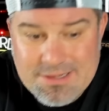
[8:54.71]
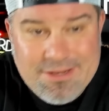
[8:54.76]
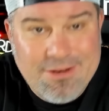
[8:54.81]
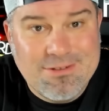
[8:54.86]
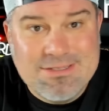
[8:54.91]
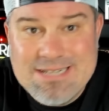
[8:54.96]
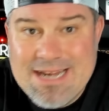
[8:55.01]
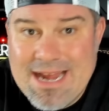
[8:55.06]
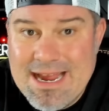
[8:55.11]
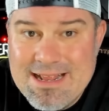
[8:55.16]

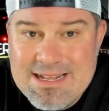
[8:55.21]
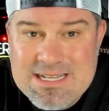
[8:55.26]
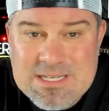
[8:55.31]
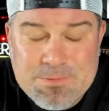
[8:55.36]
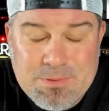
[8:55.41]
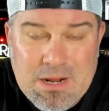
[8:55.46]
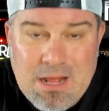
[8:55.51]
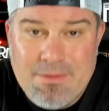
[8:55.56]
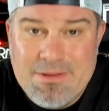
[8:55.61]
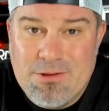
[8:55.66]
your tight end's
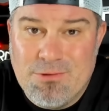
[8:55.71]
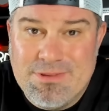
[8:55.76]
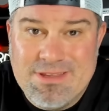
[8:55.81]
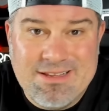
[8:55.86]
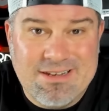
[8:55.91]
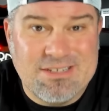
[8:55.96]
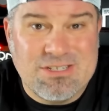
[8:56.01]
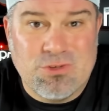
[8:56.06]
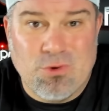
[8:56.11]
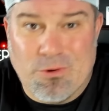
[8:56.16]
probably only
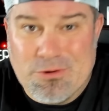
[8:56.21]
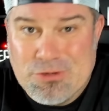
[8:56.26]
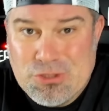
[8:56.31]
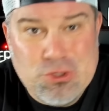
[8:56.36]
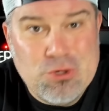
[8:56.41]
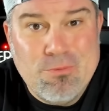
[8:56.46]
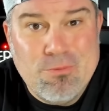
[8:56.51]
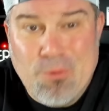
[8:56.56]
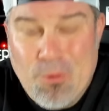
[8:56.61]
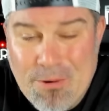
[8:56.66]
going to score
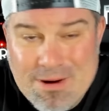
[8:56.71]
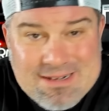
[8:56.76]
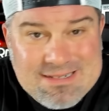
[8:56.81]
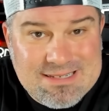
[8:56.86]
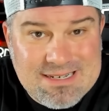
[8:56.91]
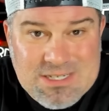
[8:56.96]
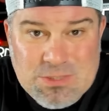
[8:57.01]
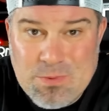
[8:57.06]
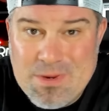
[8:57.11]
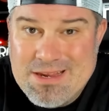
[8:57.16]
two points
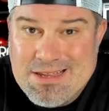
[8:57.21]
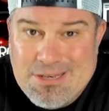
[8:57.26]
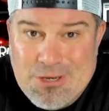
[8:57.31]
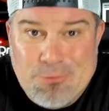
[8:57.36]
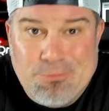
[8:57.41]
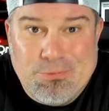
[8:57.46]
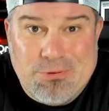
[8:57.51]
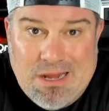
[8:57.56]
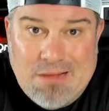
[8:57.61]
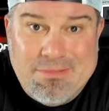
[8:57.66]
this week, and
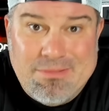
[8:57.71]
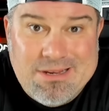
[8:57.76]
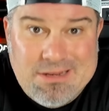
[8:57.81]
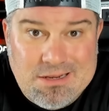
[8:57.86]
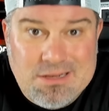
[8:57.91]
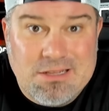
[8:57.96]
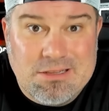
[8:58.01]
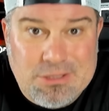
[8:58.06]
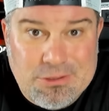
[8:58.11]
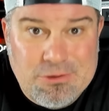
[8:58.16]
you're probably
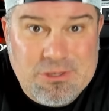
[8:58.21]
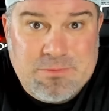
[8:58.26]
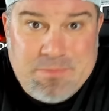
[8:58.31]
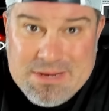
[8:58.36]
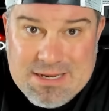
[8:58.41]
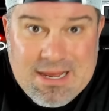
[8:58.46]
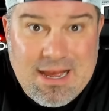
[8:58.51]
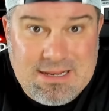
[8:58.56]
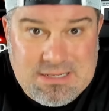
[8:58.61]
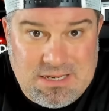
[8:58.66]
going to lose
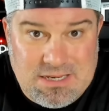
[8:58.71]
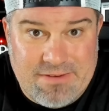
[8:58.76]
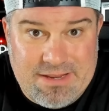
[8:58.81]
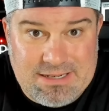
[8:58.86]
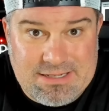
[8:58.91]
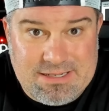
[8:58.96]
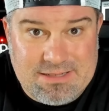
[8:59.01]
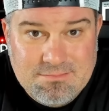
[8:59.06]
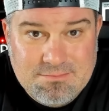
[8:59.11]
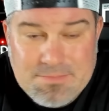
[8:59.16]
because of
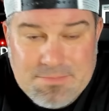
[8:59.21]
it.